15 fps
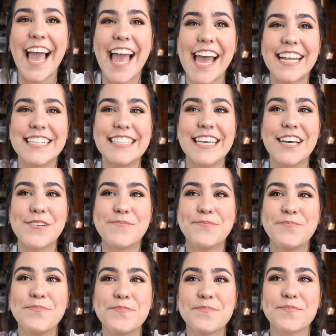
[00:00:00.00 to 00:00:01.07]
and
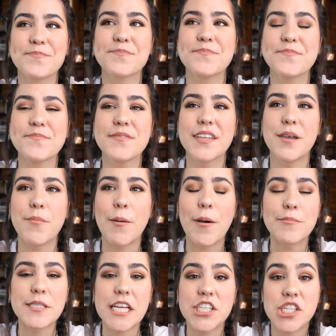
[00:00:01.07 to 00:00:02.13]
um, my
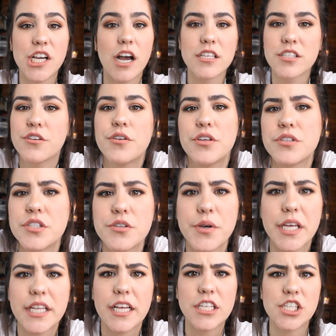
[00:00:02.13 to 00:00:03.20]
mom said she got so used to
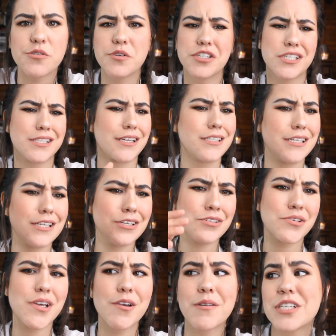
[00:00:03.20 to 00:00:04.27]
it that she would just continue
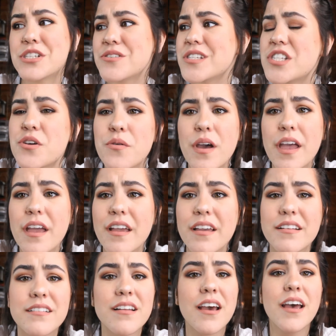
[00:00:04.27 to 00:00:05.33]
doing what she was doing
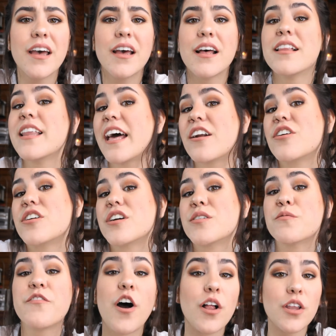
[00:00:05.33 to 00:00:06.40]
and let her
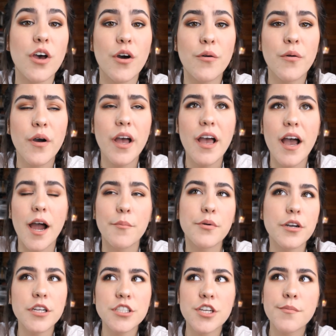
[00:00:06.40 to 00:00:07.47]
follow. I'm
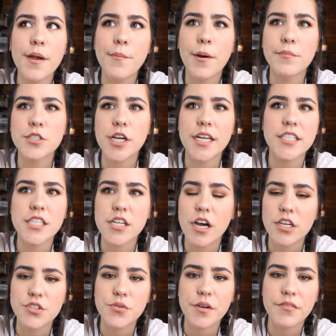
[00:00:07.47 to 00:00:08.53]
pretty sure my mom tried to
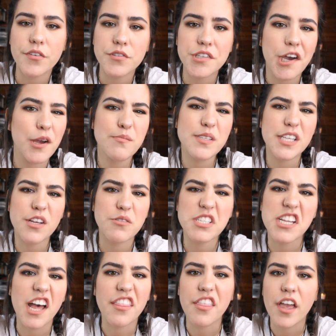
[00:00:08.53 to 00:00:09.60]
talk to her a few times and there was
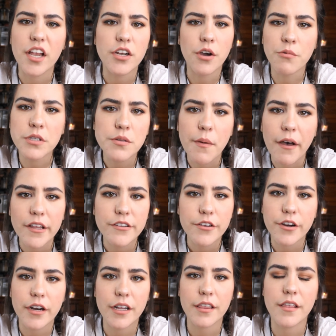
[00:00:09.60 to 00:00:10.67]
nothing, no response
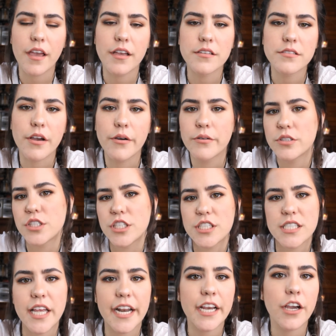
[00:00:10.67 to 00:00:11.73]
or anything, so she
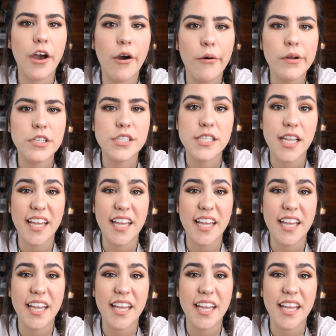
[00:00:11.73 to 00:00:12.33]
just let it go and just